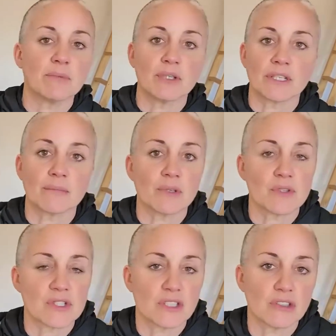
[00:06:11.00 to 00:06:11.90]
For
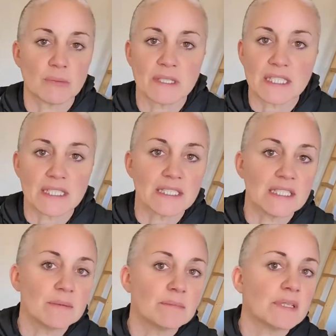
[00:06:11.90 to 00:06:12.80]
instance, flu-like
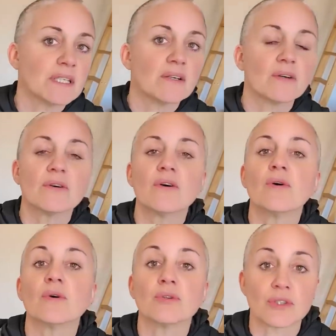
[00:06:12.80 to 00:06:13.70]
symptoms and other ailments.